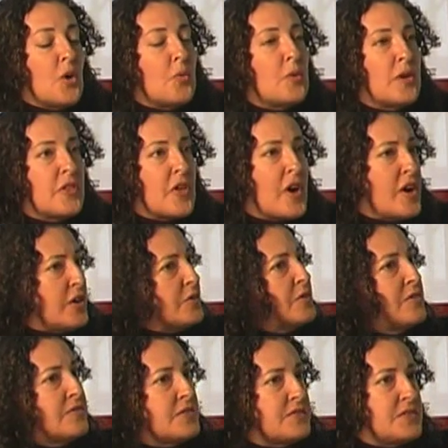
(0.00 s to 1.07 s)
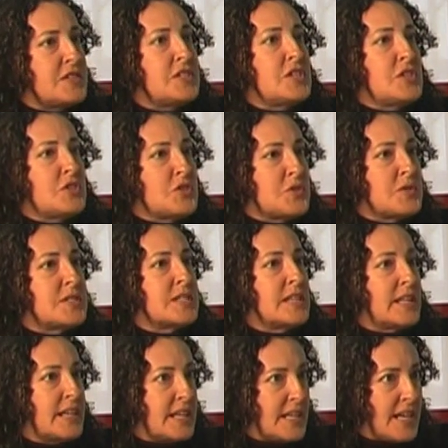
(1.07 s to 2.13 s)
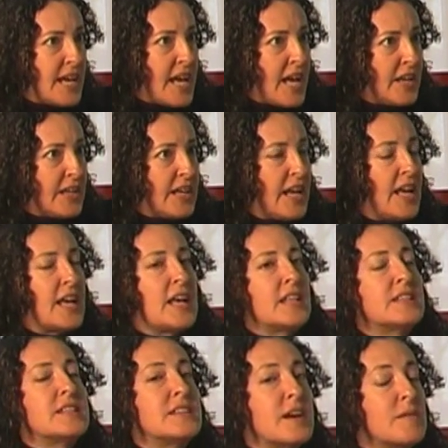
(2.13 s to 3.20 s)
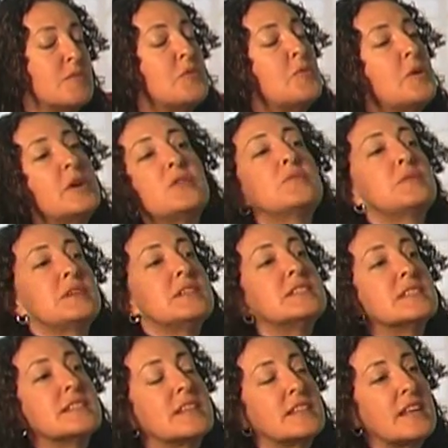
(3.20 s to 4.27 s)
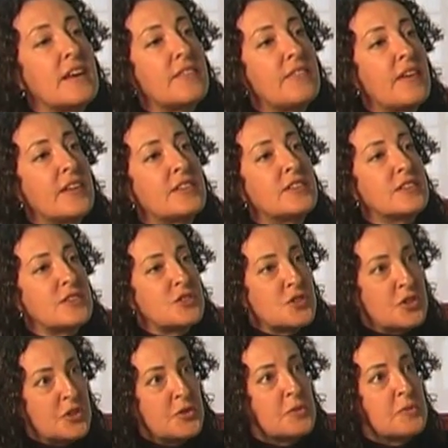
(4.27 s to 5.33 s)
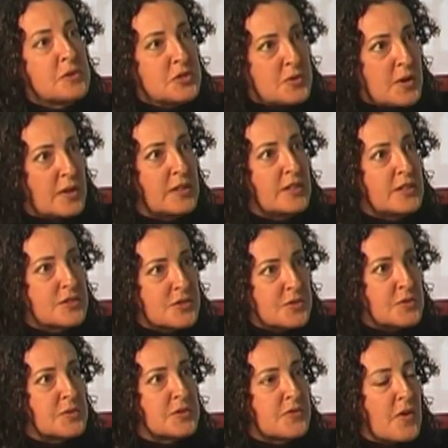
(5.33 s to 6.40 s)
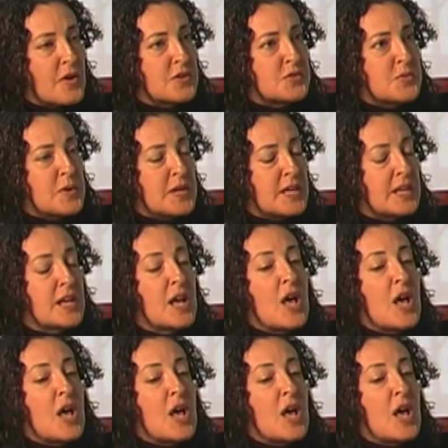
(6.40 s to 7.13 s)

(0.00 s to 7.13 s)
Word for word: with 150 teachers in Licking County, and the number one reason that they felt that children were struggling in school as far as reading